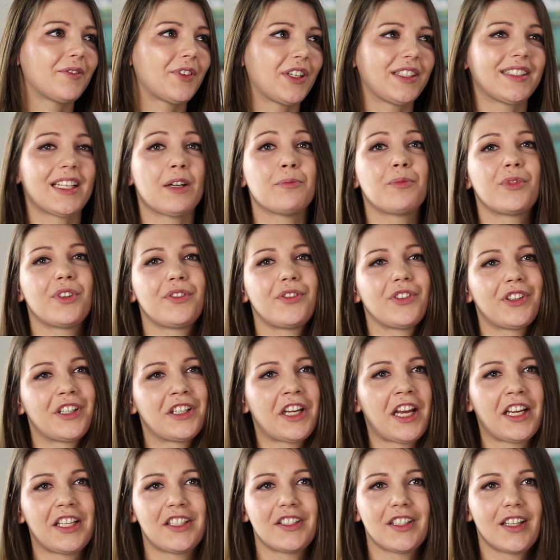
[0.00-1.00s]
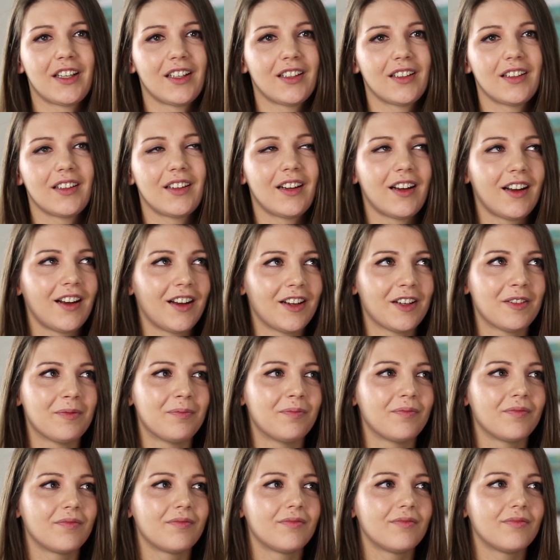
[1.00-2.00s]
for example, if you're in Asia,
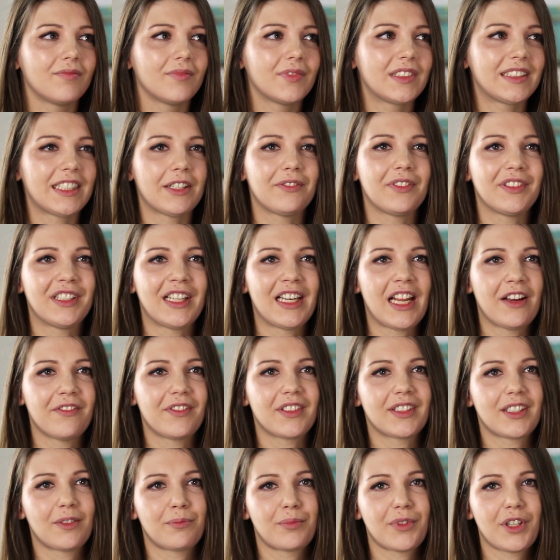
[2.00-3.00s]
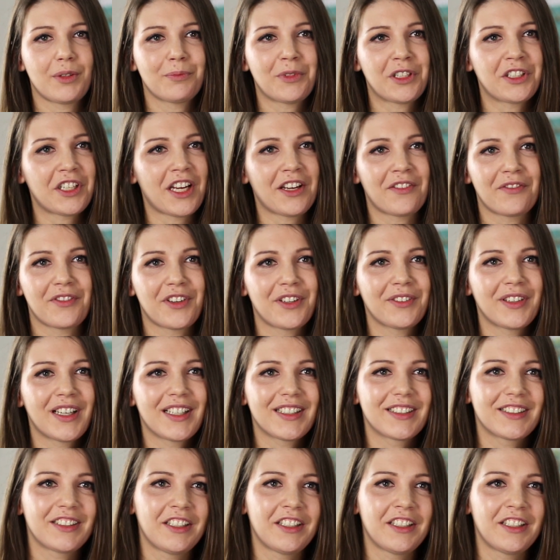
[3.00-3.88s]
7-Elevens are pretty much everywhere,